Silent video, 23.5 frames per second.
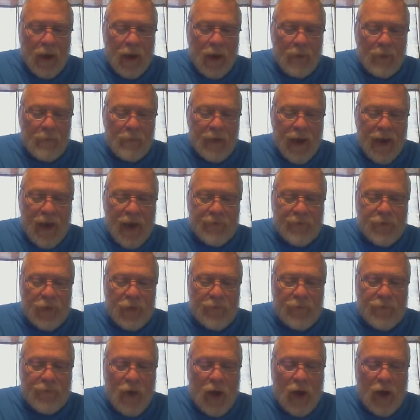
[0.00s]
But after the
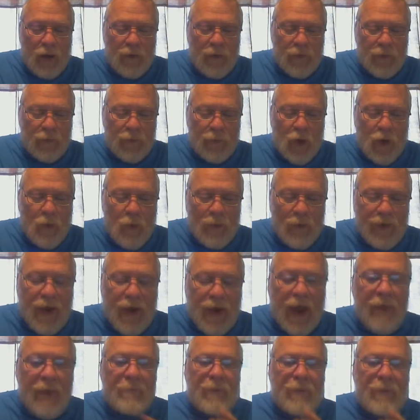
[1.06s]
fall of the Roman
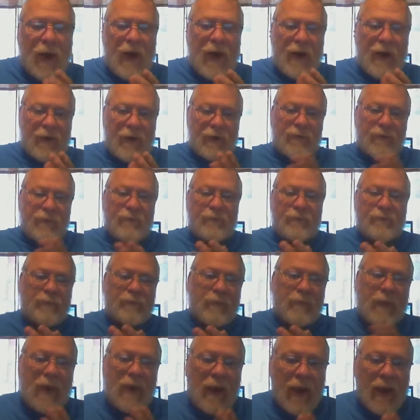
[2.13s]
Empire,
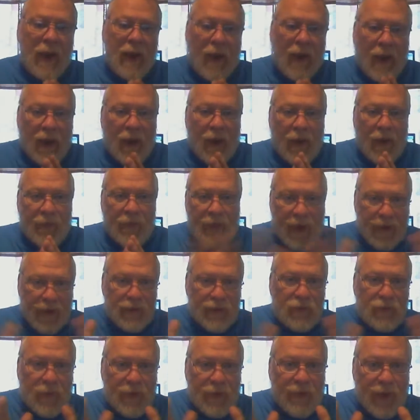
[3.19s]
that is
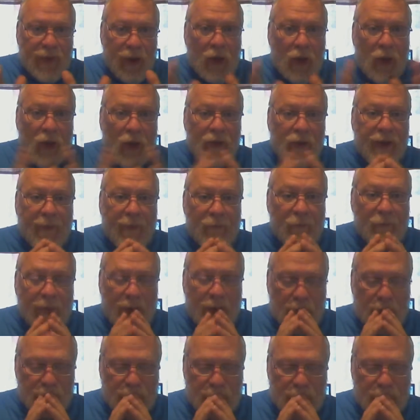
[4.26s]
when they all came about.